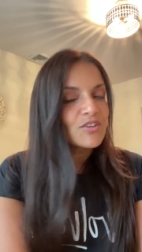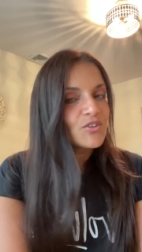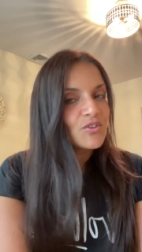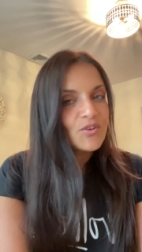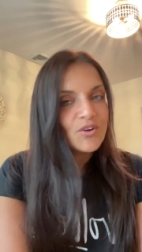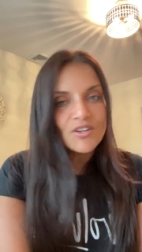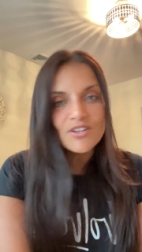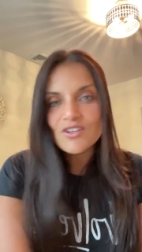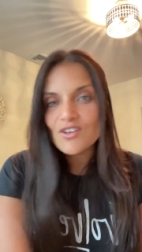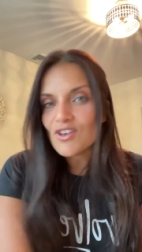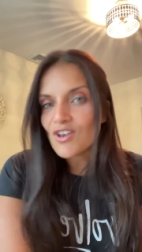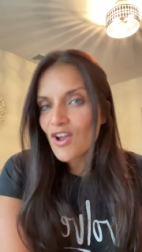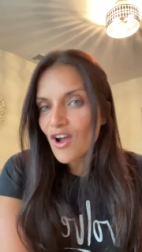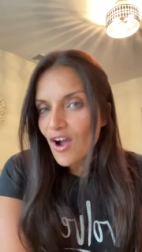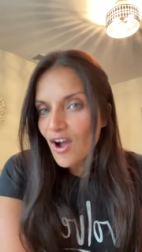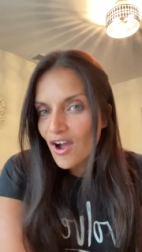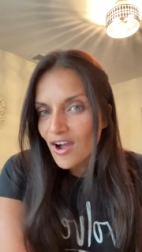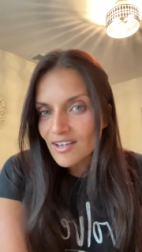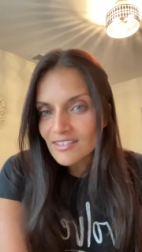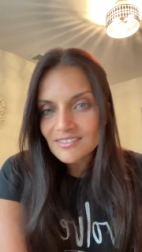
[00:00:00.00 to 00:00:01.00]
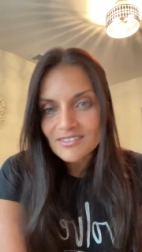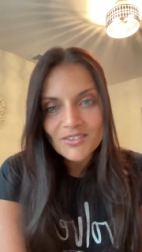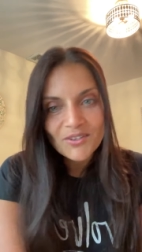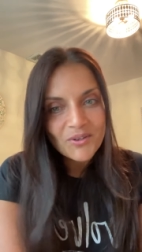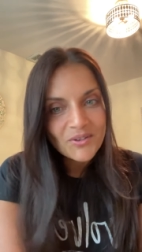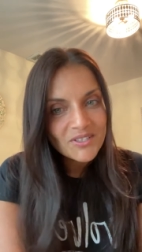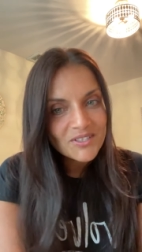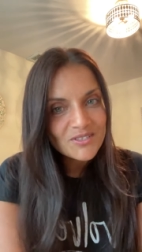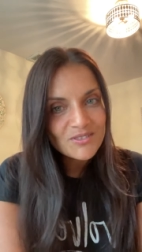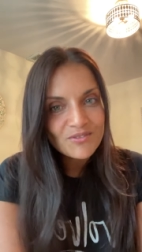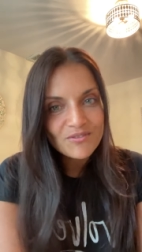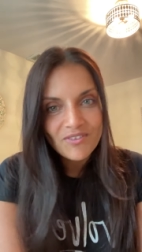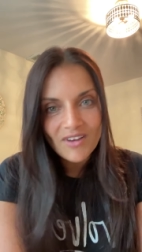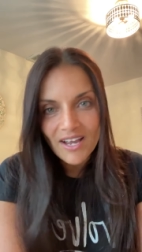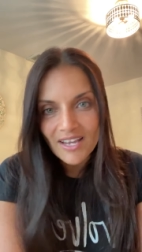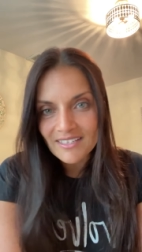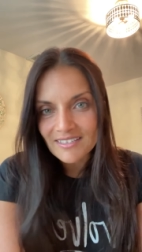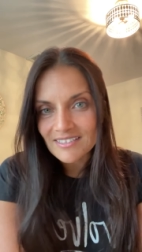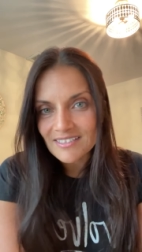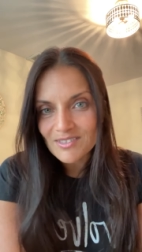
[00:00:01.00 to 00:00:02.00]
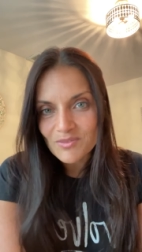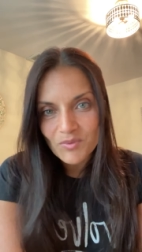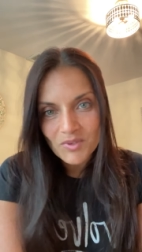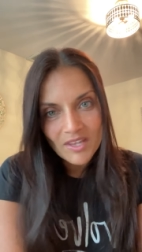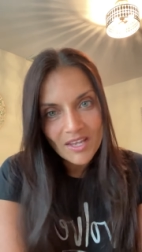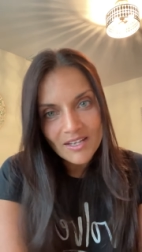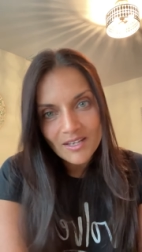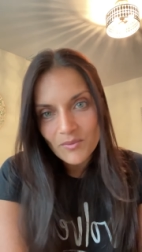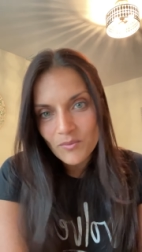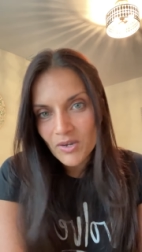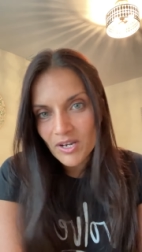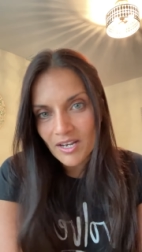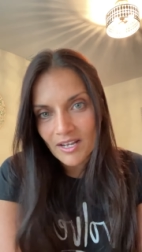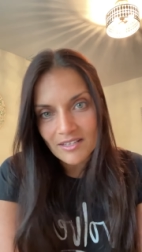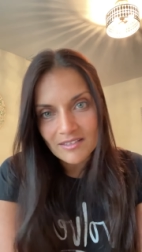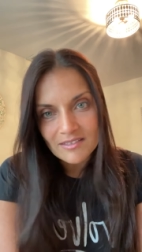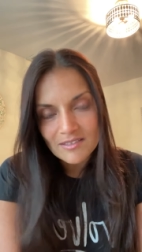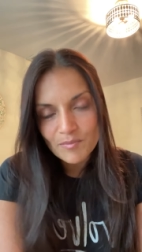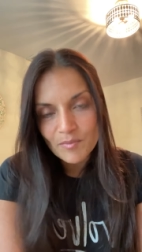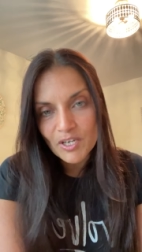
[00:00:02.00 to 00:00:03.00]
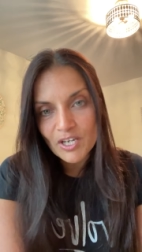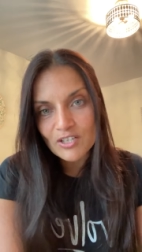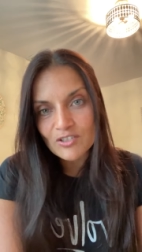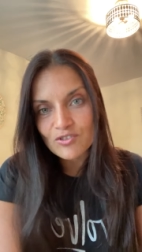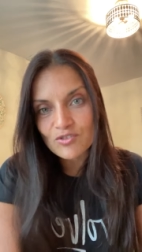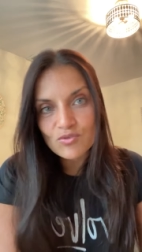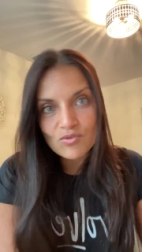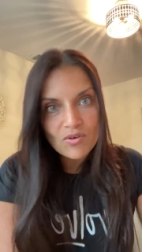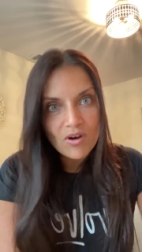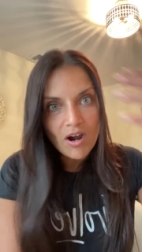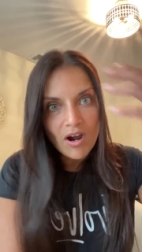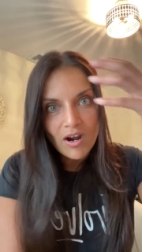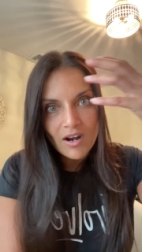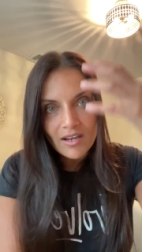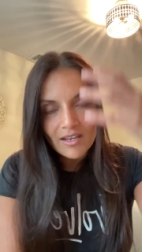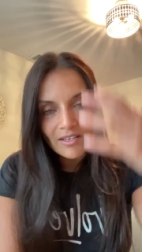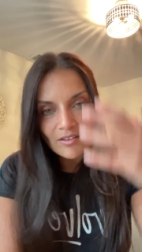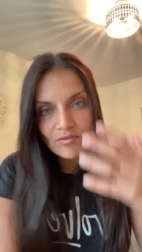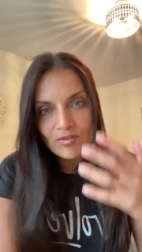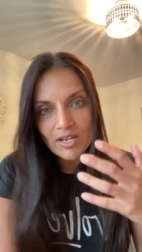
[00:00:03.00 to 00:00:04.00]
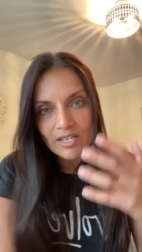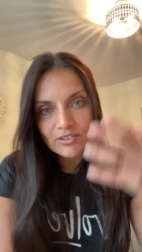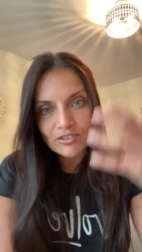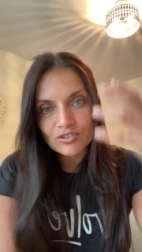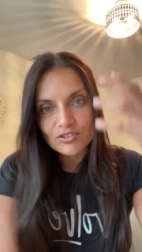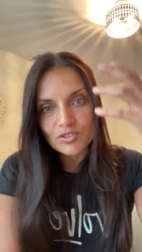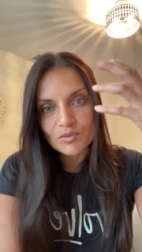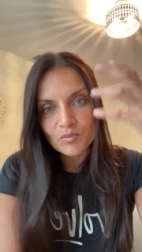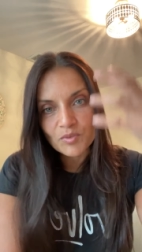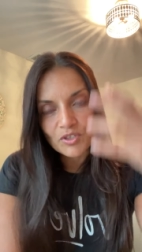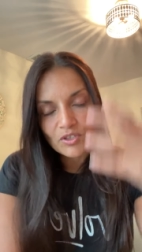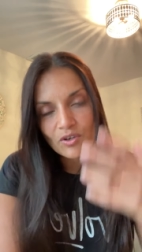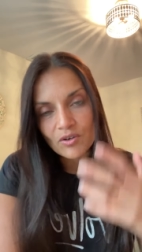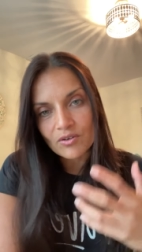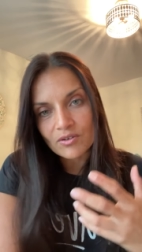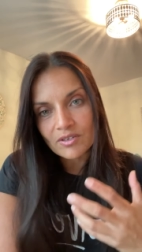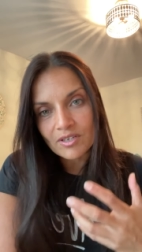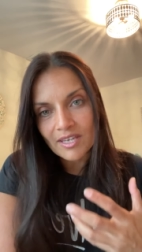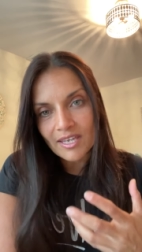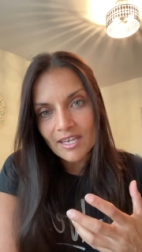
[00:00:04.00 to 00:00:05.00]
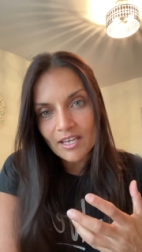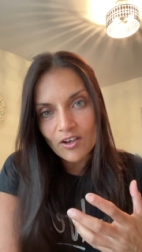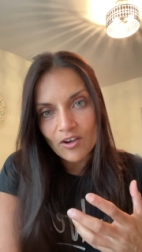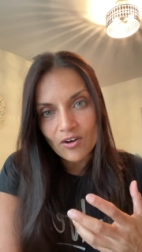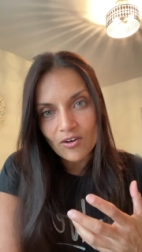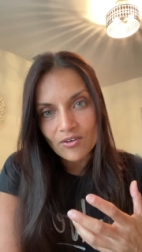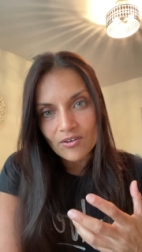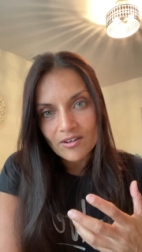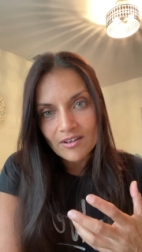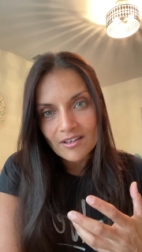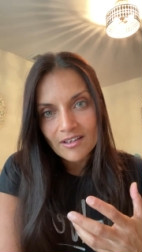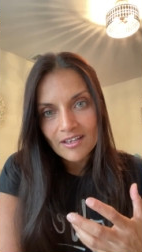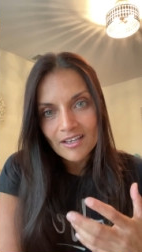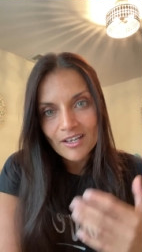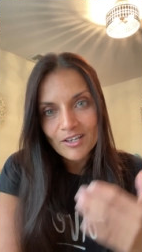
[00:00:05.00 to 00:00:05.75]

you're not going to find this with anyone else because you are in relationship with your own ego.